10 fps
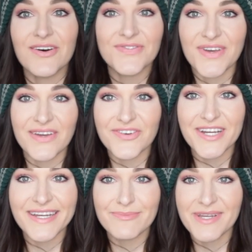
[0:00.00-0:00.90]
a
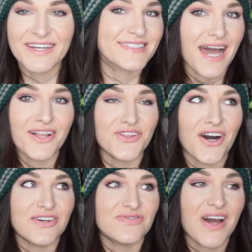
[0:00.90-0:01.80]
favorite because I
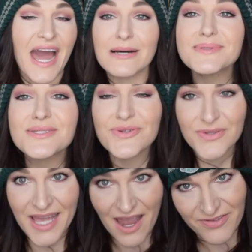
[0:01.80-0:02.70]
love
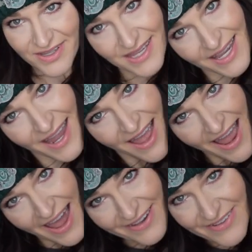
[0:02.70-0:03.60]
absolutely everything.
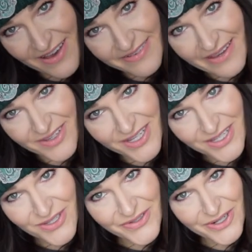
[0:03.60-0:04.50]
I love having a
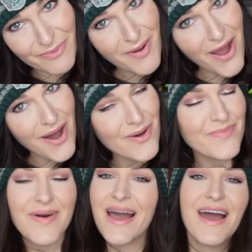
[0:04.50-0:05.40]
cute little
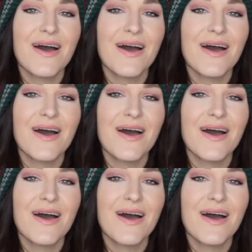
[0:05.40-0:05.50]
palm